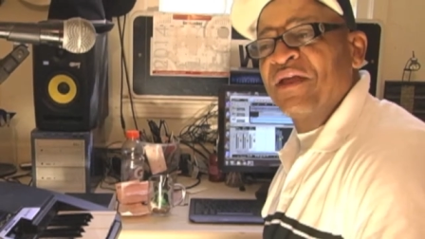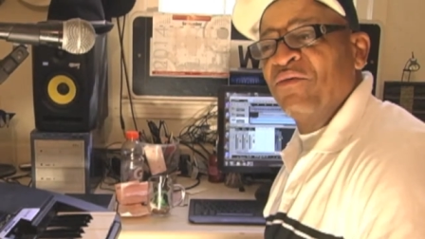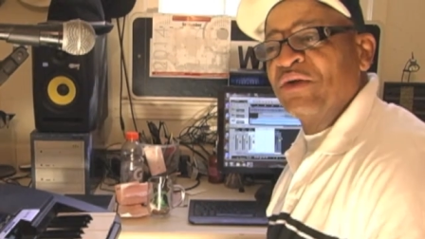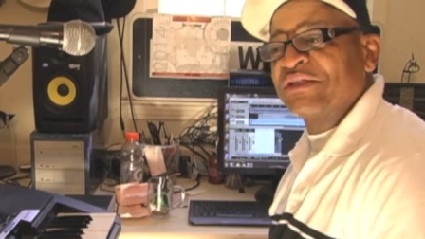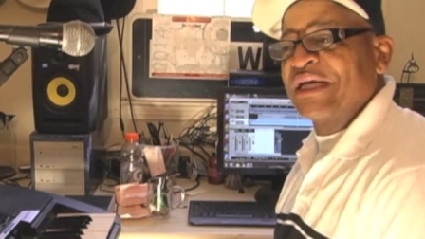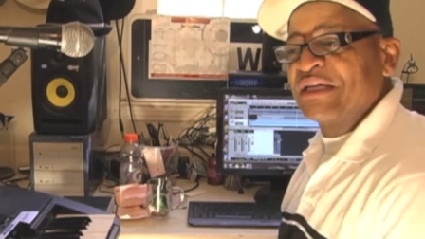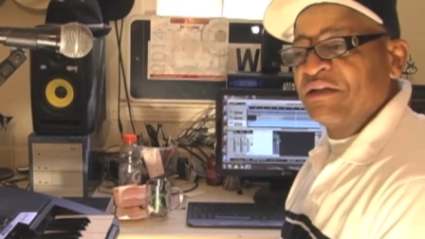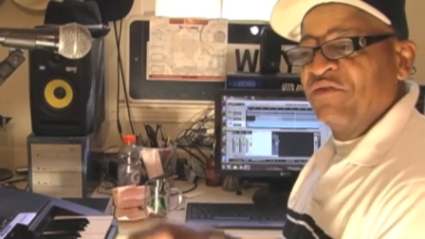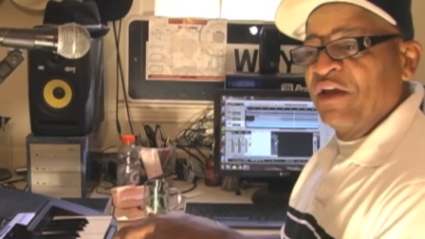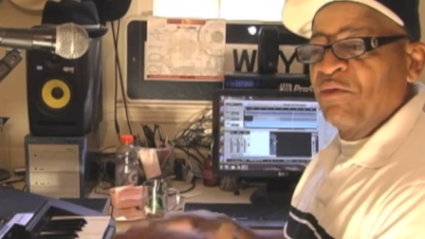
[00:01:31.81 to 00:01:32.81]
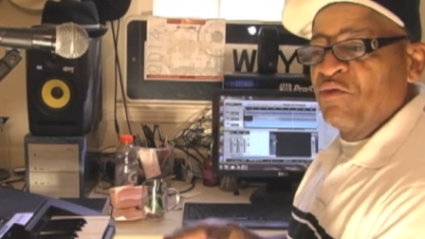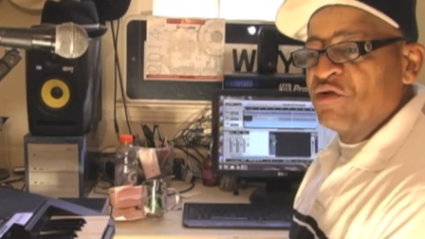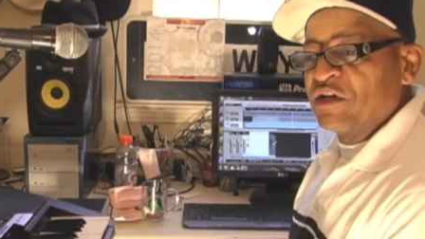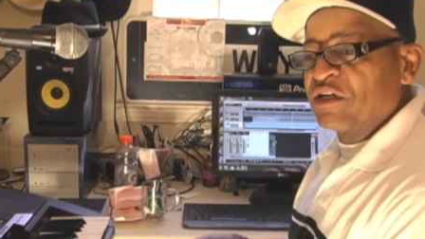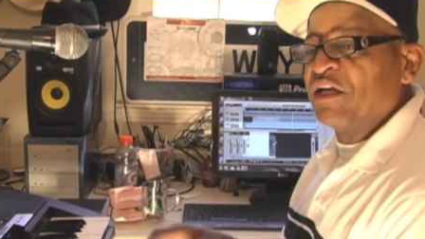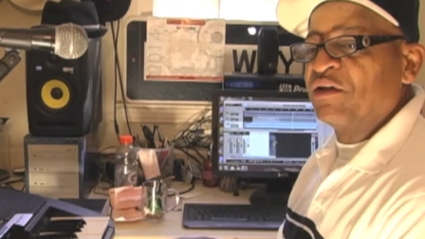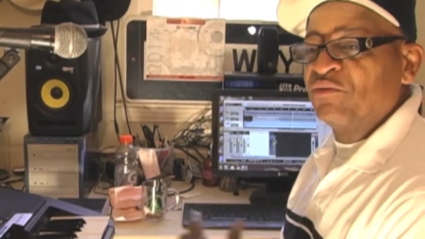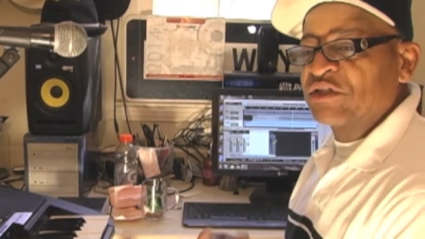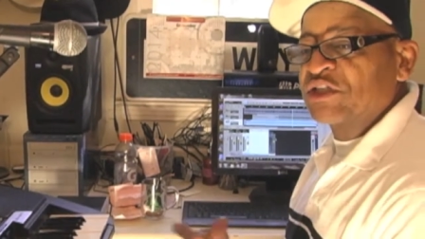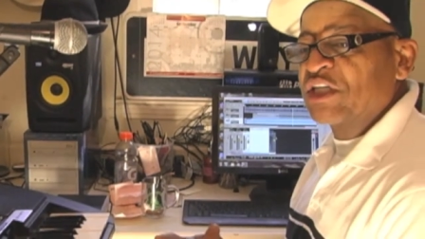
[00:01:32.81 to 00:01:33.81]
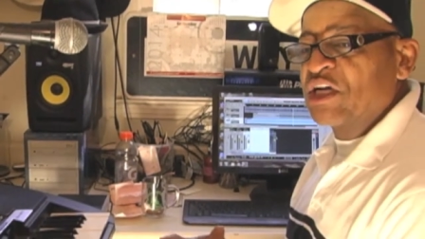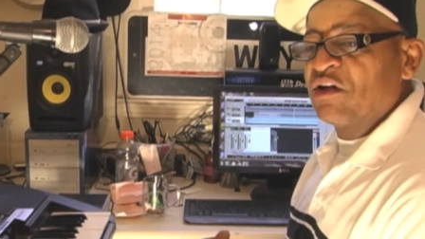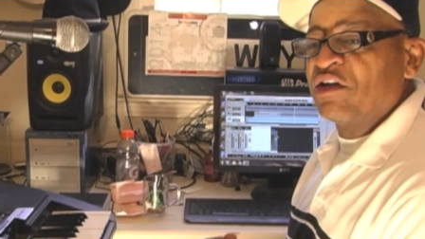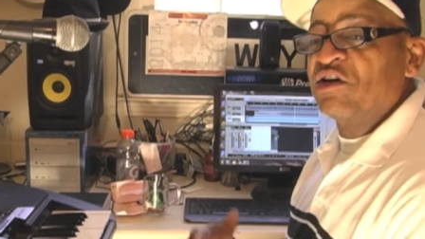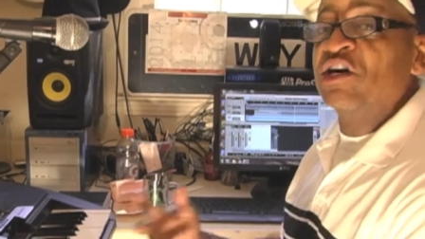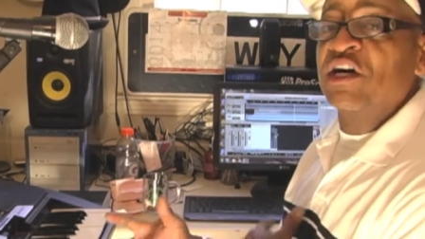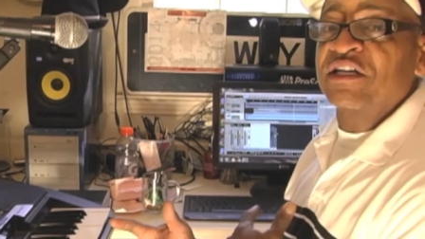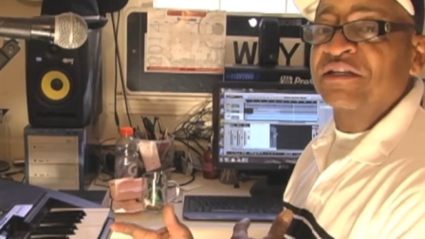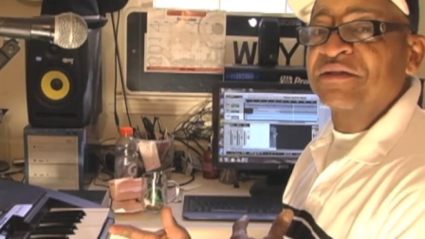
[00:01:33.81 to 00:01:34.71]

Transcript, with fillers: And once I develop a word, I get what you call a hook.